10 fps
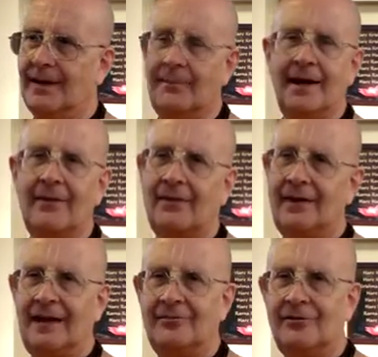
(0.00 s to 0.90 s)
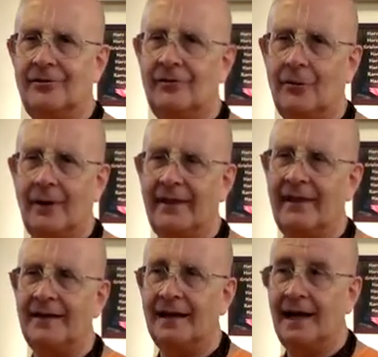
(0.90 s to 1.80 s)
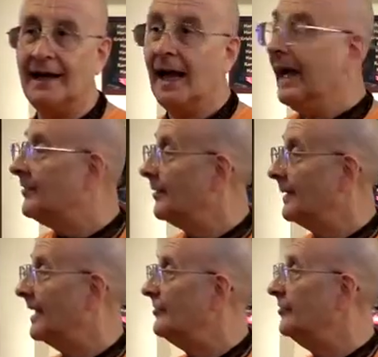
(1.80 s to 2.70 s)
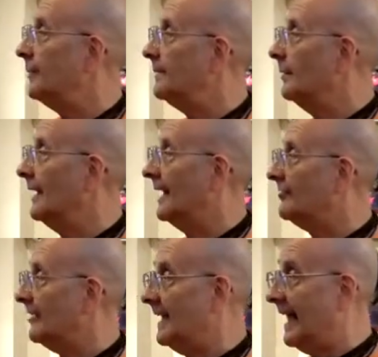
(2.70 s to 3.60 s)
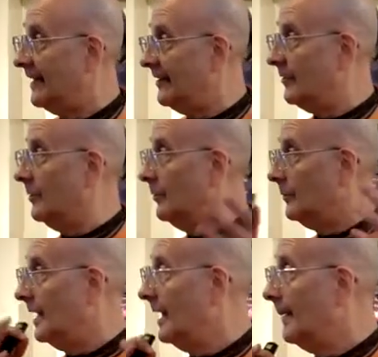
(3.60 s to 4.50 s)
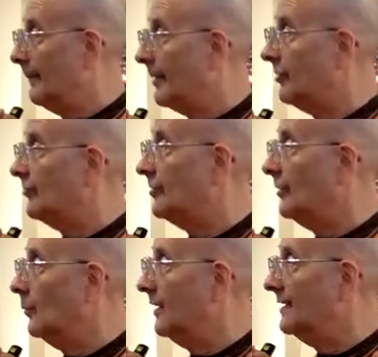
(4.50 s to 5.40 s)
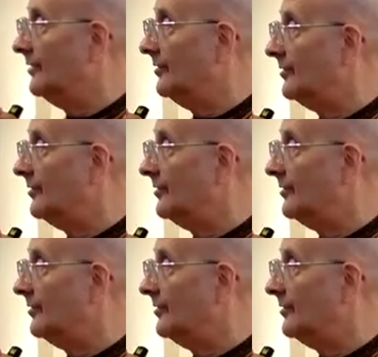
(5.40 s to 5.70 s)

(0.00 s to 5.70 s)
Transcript: about the nature of the way they died. In some cases, people actually had their own personal witness